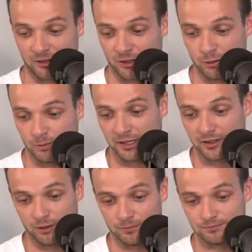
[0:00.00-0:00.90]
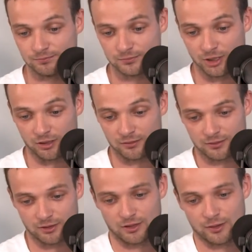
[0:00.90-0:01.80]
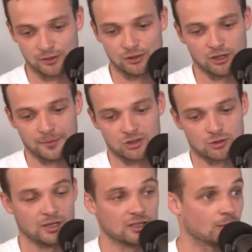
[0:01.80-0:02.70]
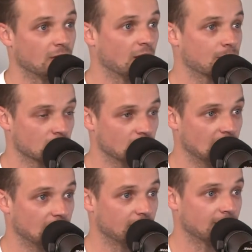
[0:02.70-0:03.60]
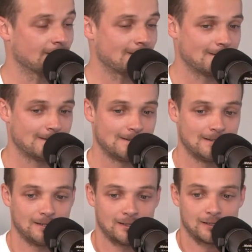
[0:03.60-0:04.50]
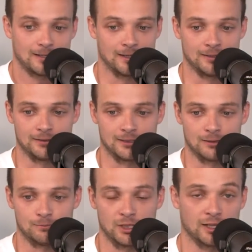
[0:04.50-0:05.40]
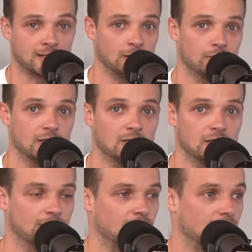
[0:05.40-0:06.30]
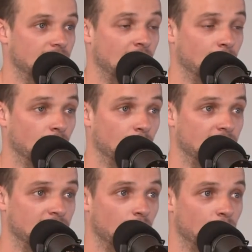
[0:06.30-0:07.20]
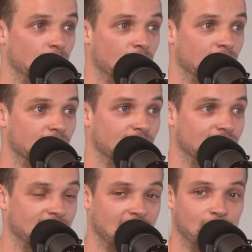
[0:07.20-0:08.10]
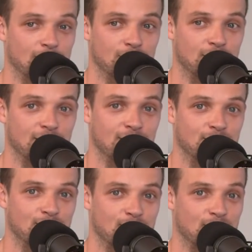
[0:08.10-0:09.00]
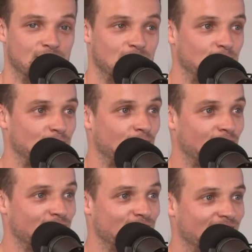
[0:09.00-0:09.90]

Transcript: incredible, mate. I think you know how much you mean to me. I absolutely love you. And cannot thank you enough for coming on, being so open and honest, and can't wait for our friendship to flourish